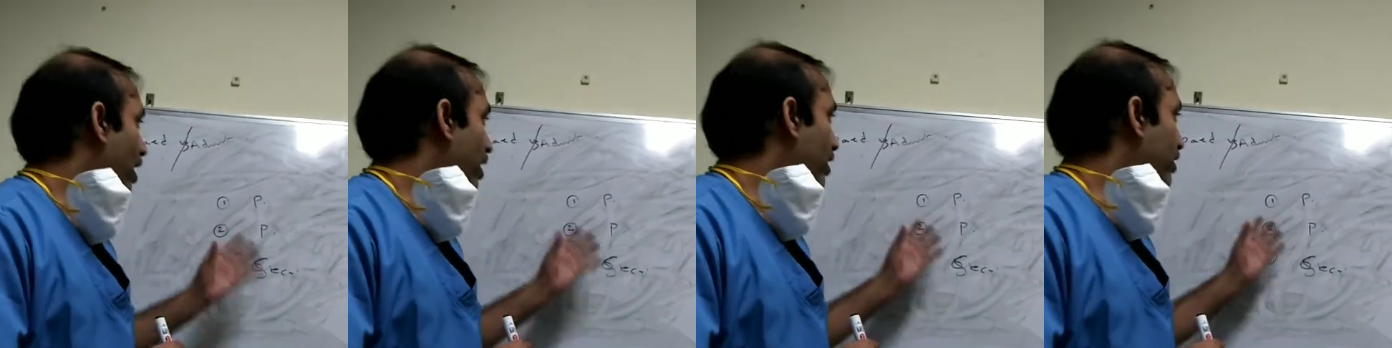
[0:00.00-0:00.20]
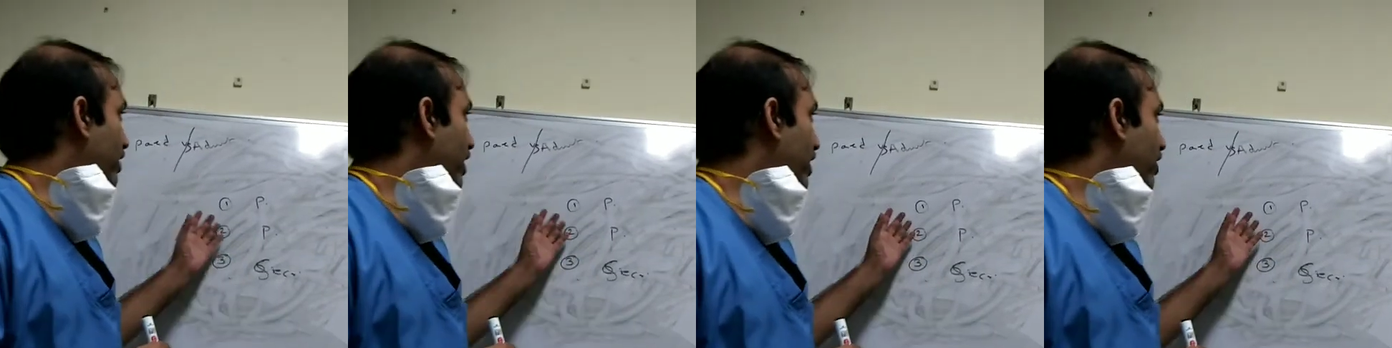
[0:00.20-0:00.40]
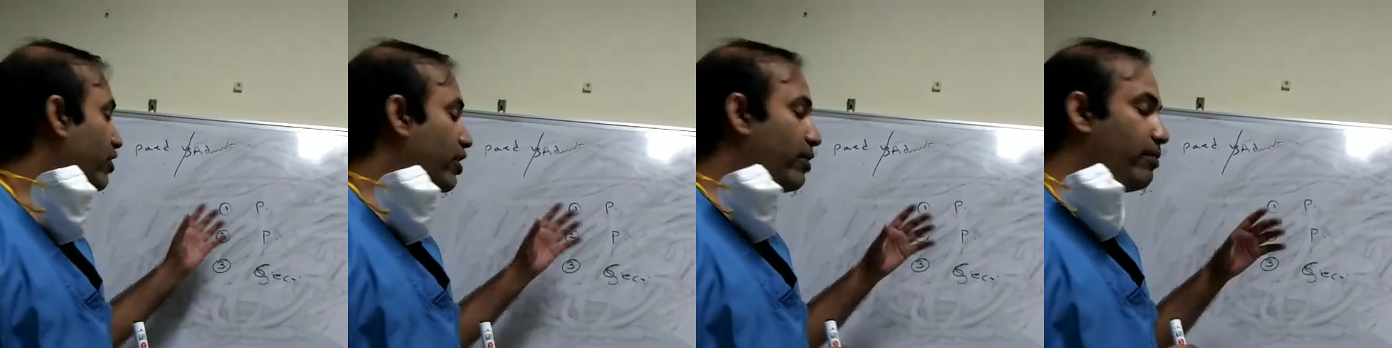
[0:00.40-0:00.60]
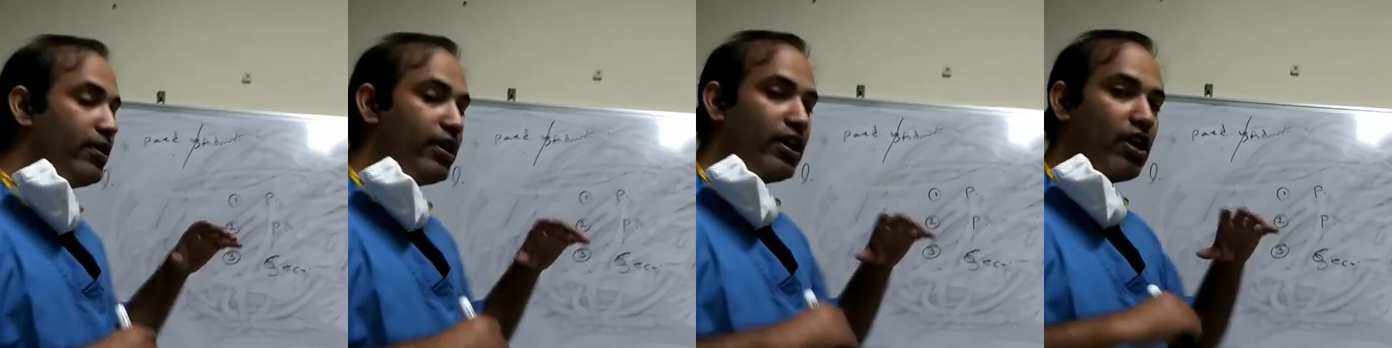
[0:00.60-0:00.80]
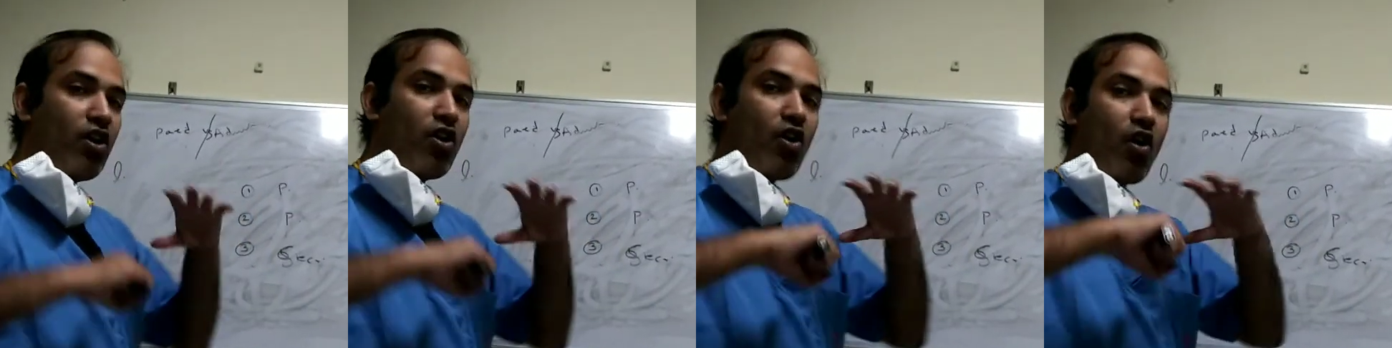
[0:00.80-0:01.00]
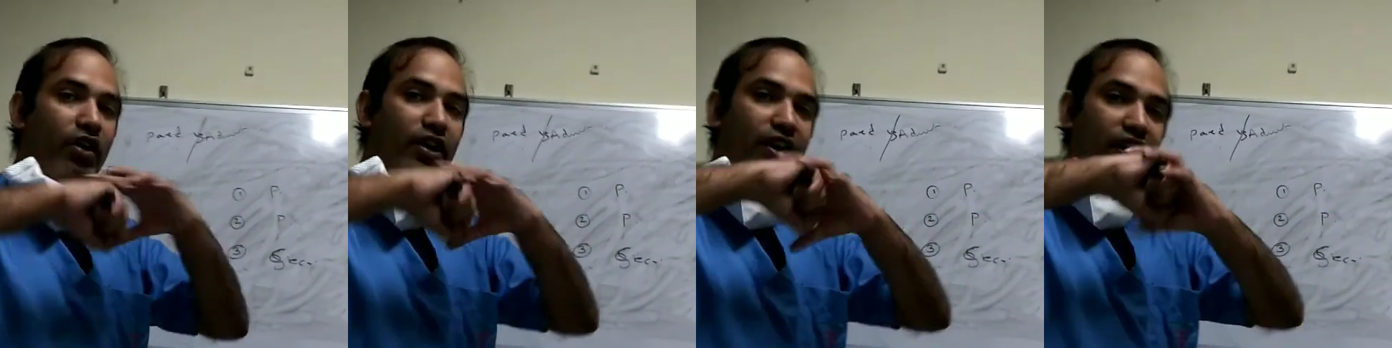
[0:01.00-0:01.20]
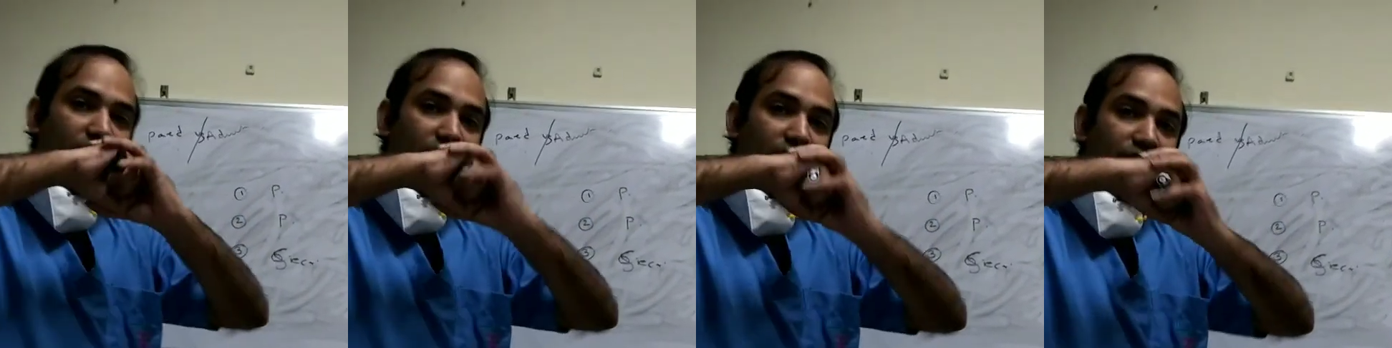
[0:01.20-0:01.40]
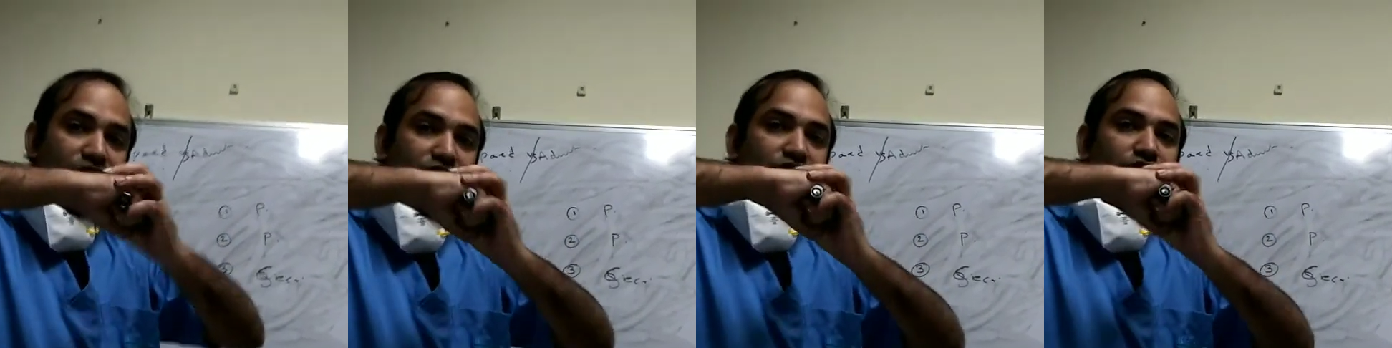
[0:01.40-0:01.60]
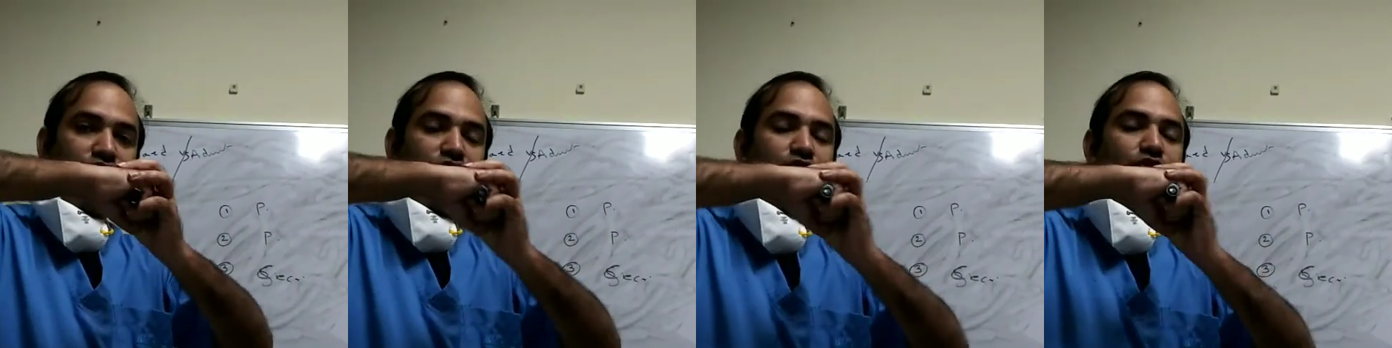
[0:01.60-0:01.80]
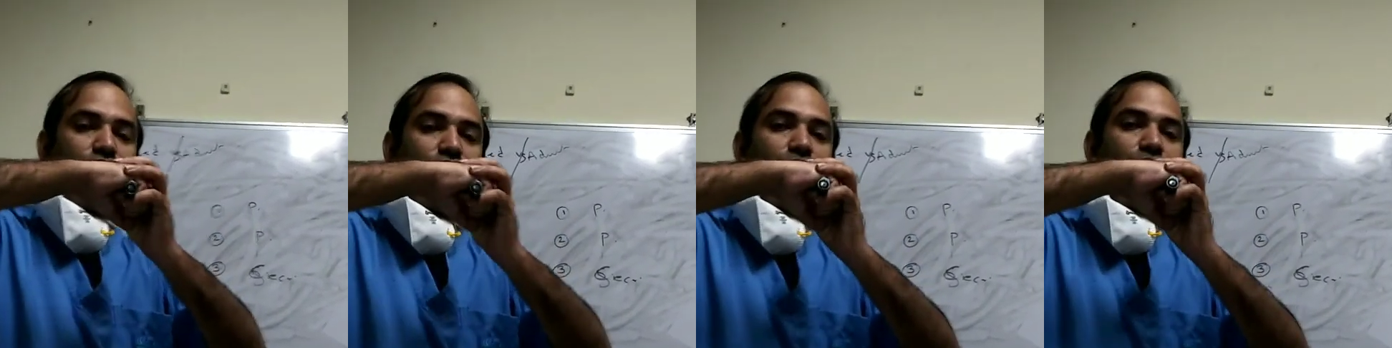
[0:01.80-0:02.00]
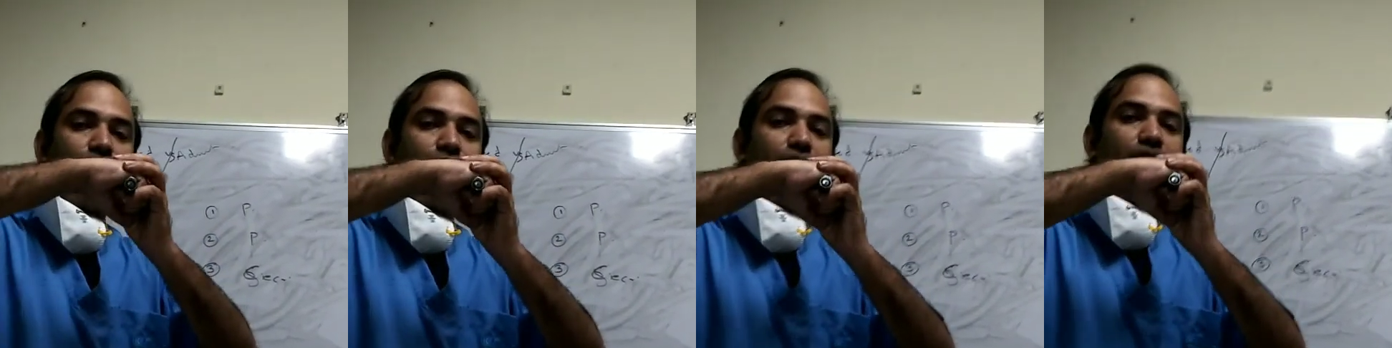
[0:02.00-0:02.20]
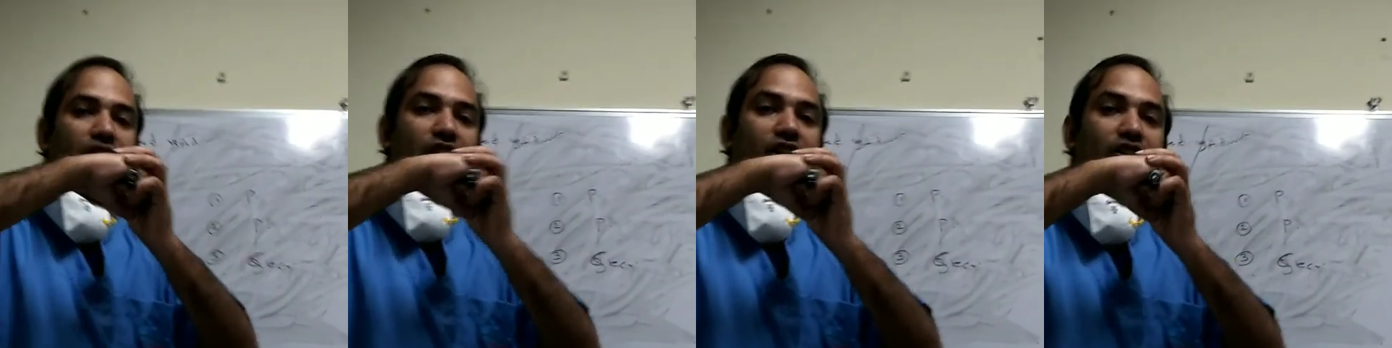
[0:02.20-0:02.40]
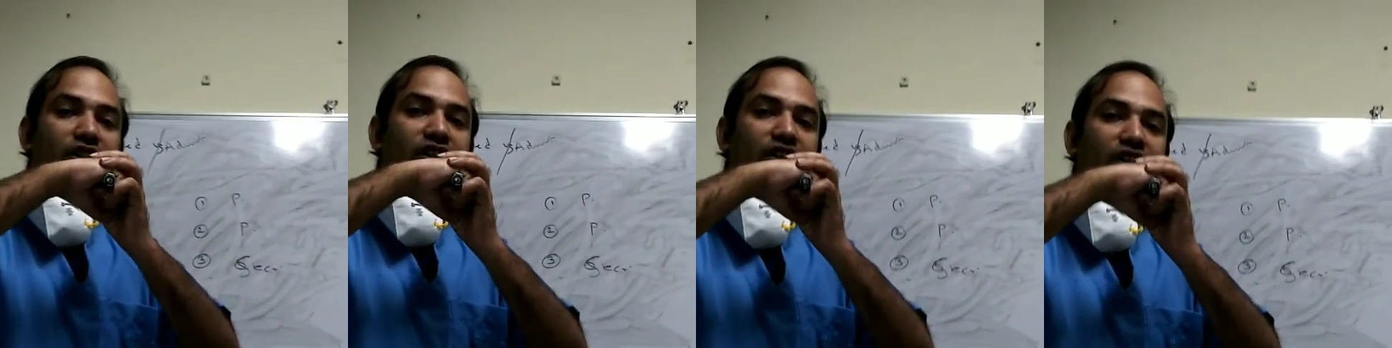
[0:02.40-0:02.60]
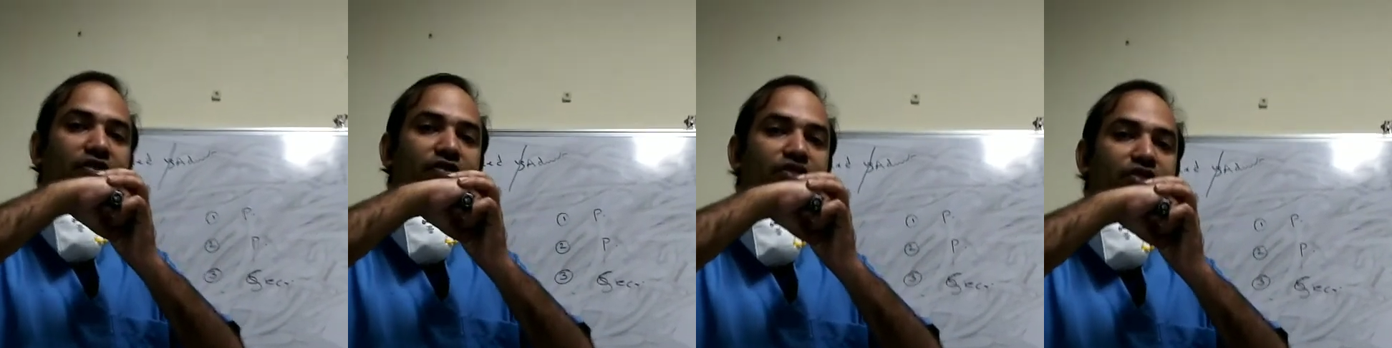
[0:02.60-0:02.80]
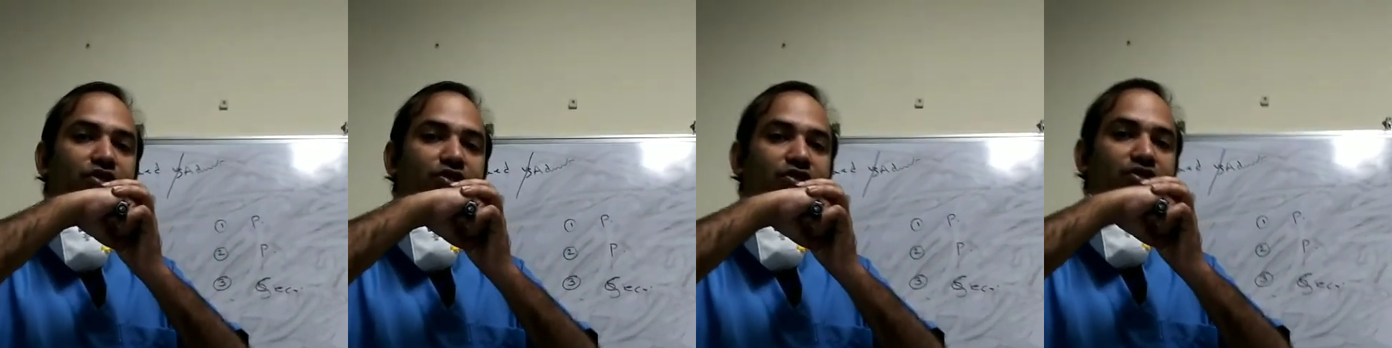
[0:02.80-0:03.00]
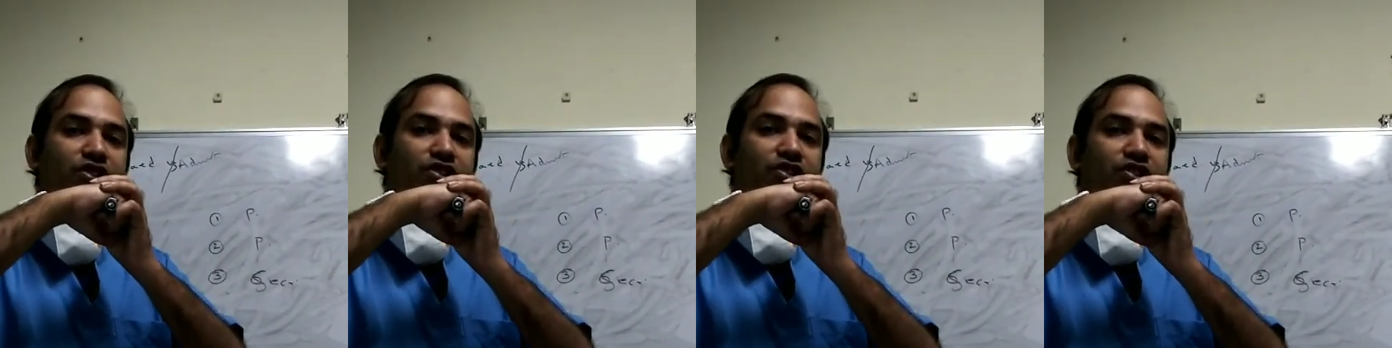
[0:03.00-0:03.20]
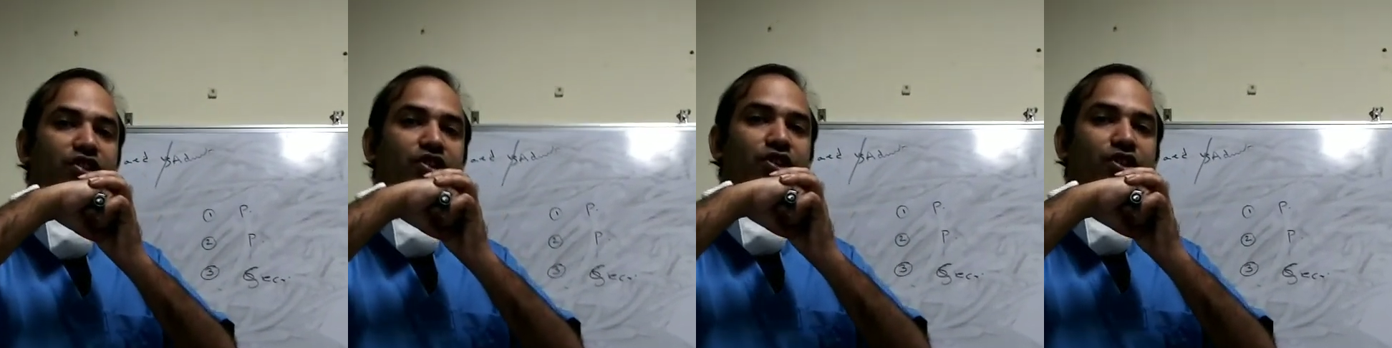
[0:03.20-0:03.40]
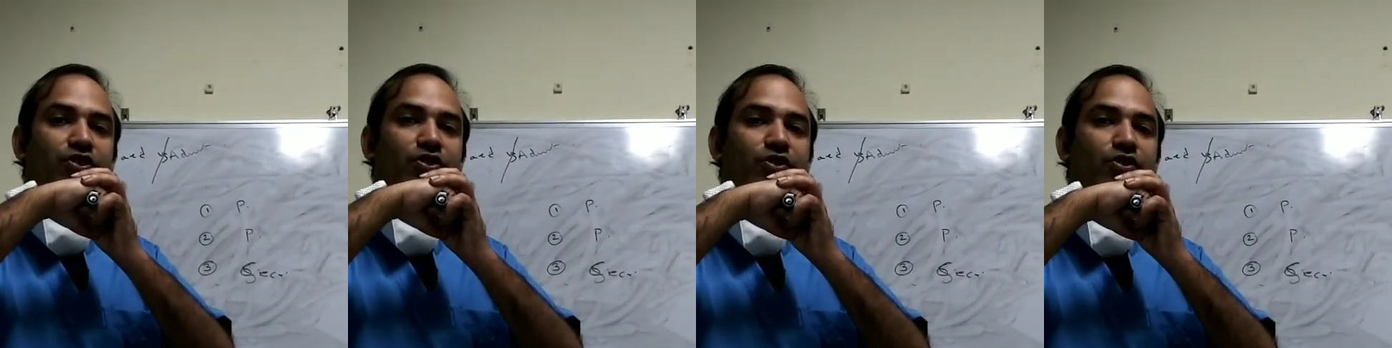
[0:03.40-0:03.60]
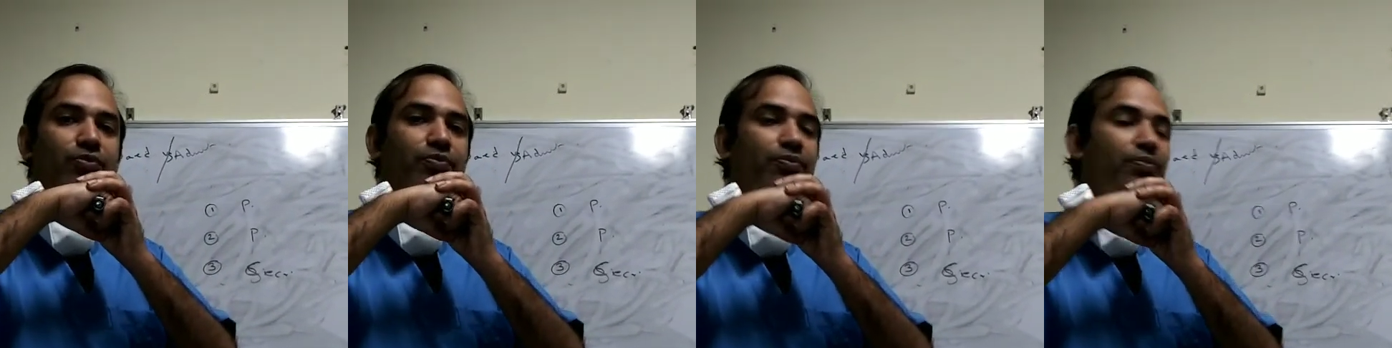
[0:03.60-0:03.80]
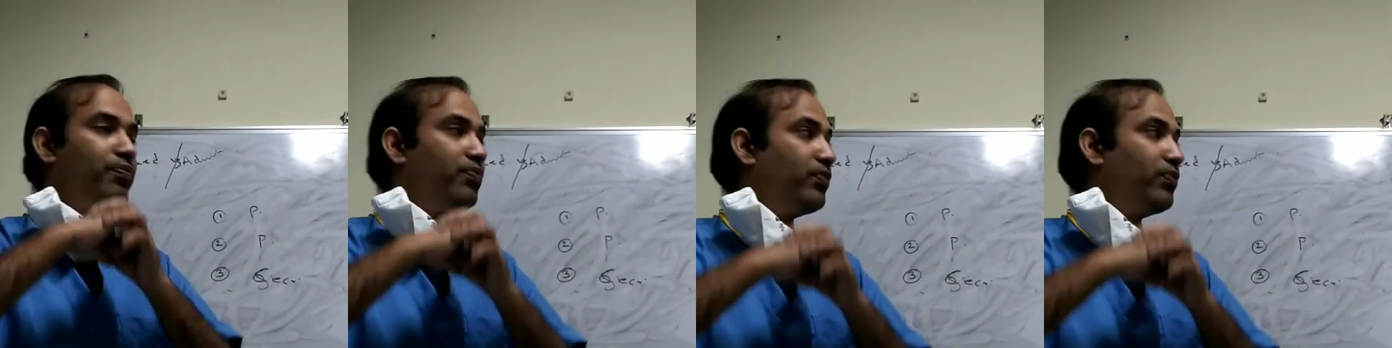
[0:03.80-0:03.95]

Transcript: There will be a locking of the tube, locking of the Eustachian tube,